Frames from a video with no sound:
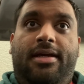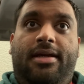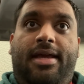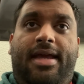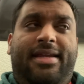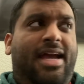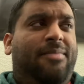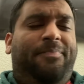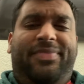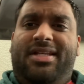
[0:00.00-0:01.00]
And yeah,
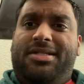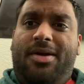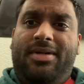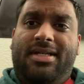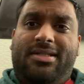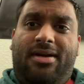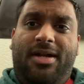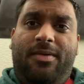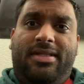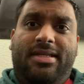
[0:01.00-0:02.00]
let's go and get started
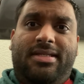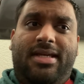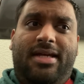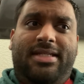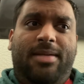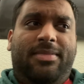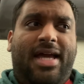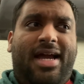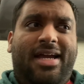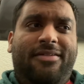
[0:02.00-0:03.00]
with this deep
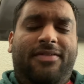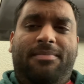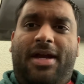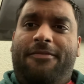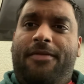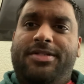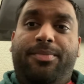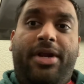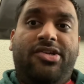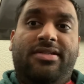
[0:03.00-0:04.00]
dive and my first
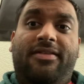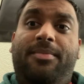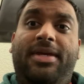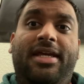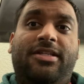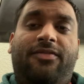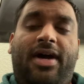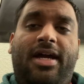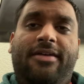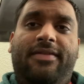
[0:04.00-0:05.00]
impressions of the
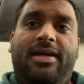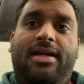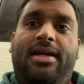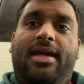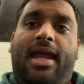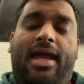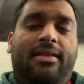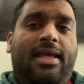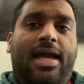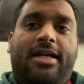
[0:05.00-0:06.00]
PS5 and
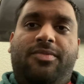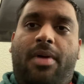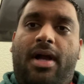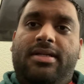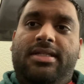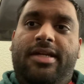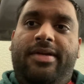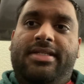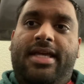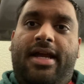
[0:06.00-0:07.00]
the Xbox
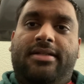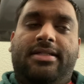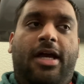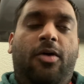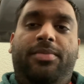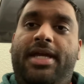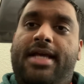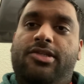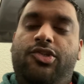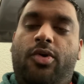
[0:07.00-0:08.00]
Series X. I hope you guys
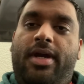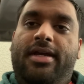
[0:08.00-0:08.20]
enjoy.